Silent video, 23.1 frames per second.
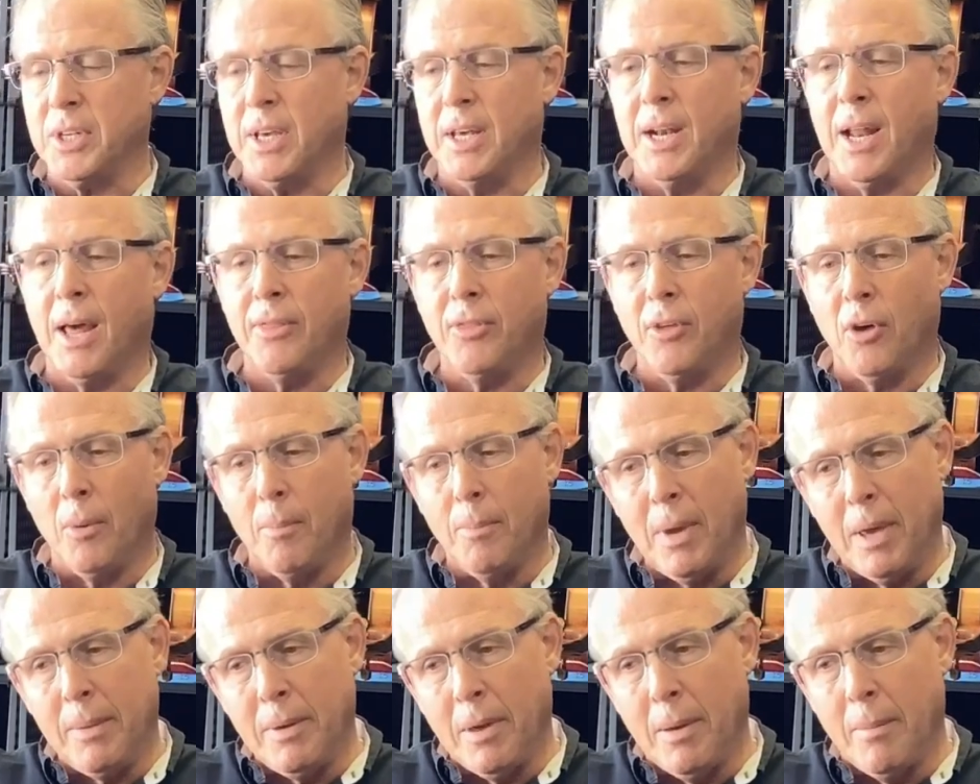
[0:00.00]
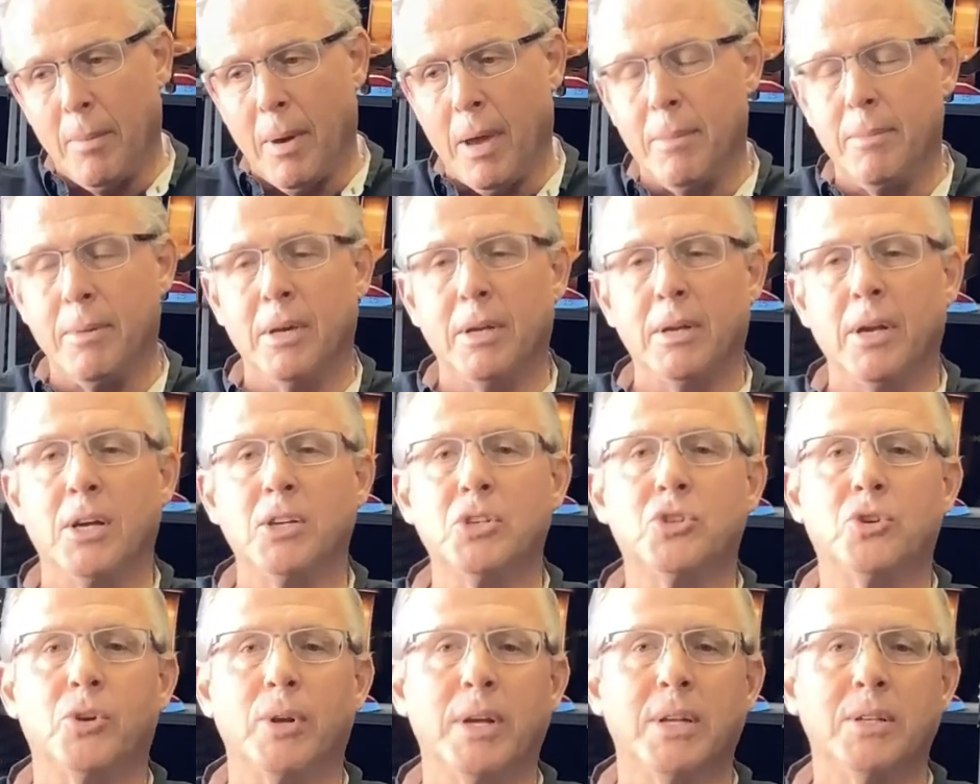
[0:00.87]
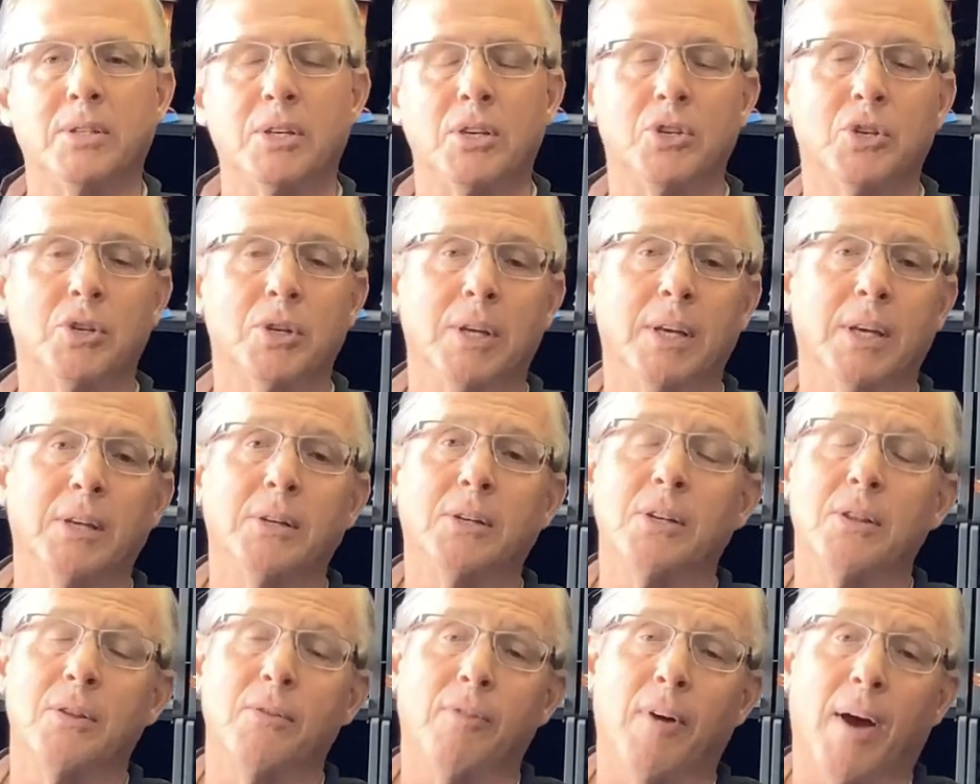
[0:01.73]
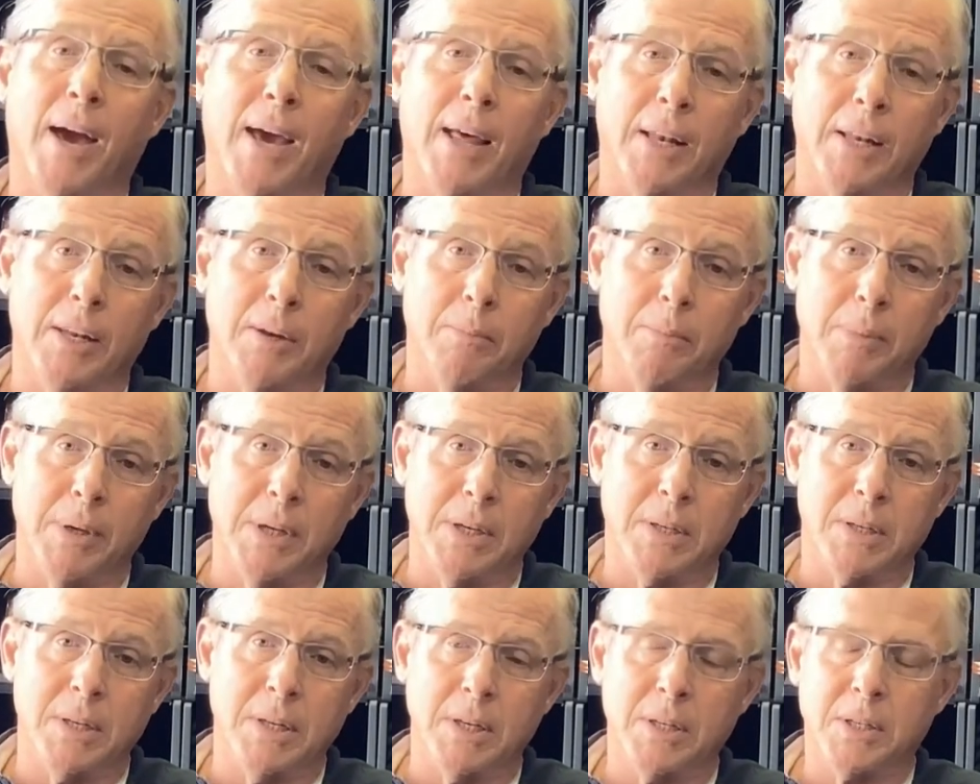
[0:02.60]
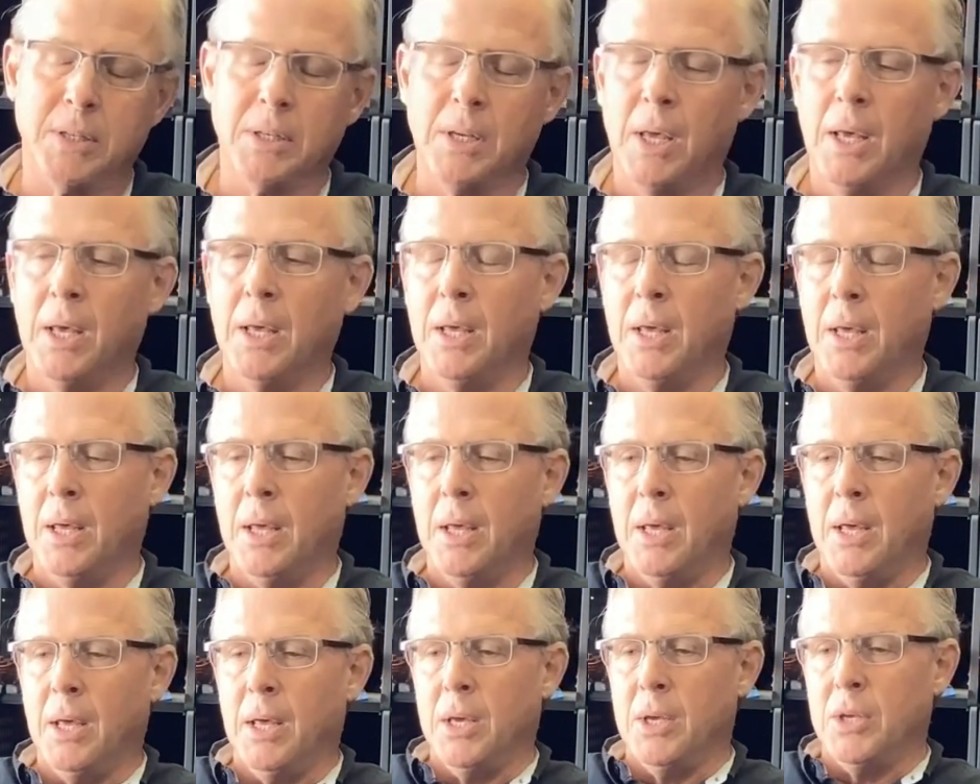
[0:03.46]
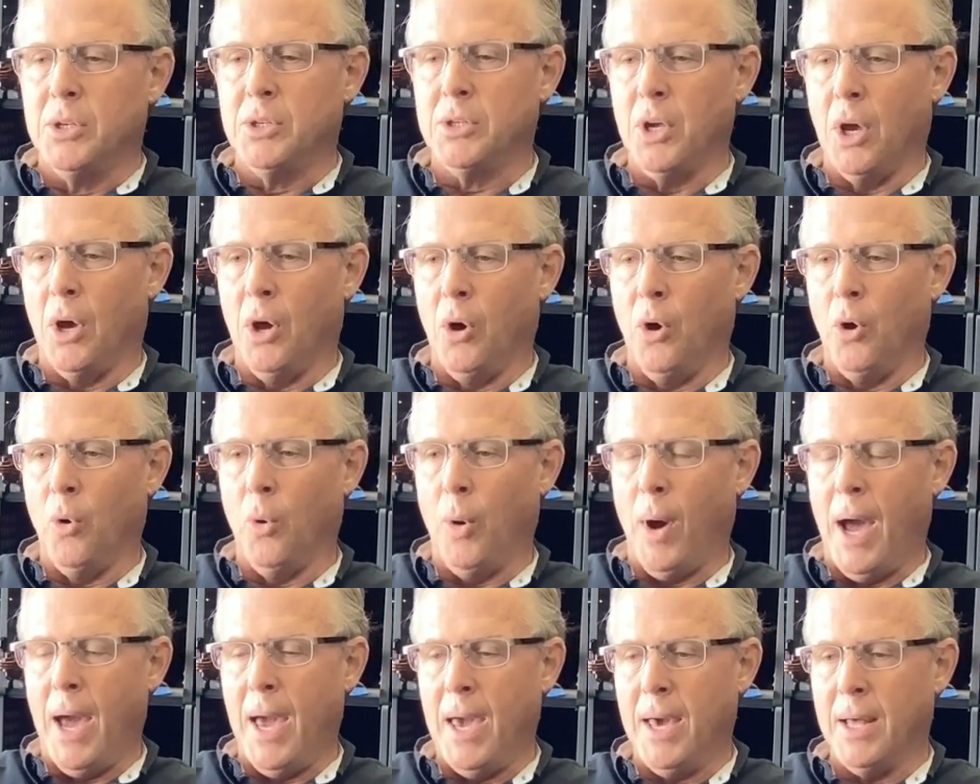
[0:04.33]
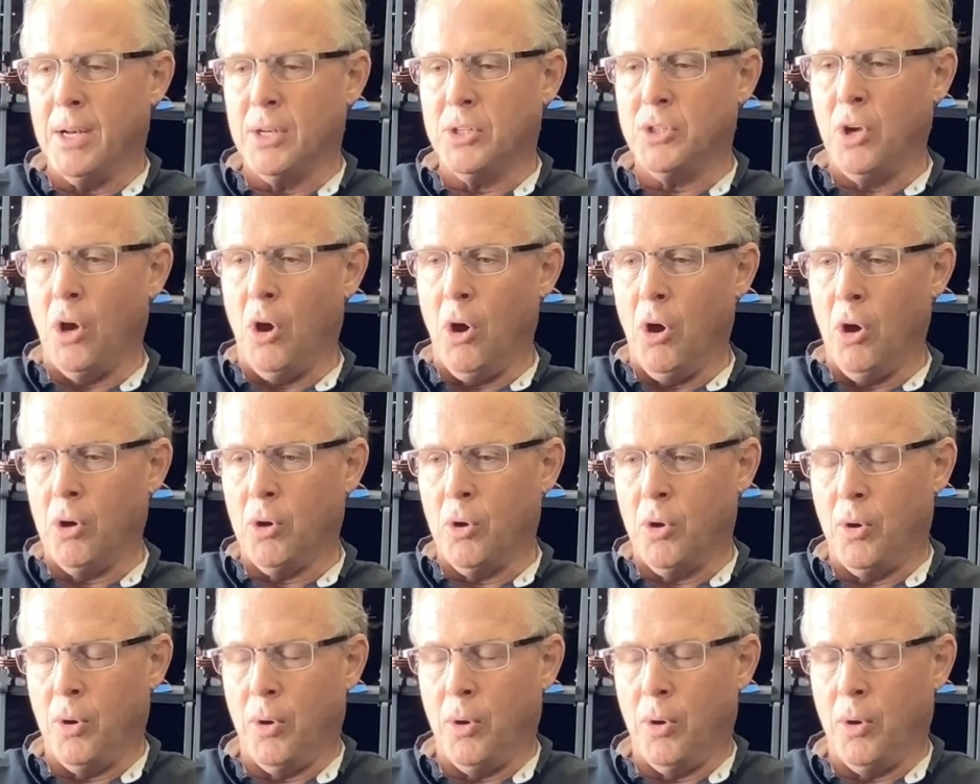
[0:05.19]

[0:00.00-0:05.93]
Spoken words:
and I thought maybe it might be a nice transition into the violin business. So I had a talk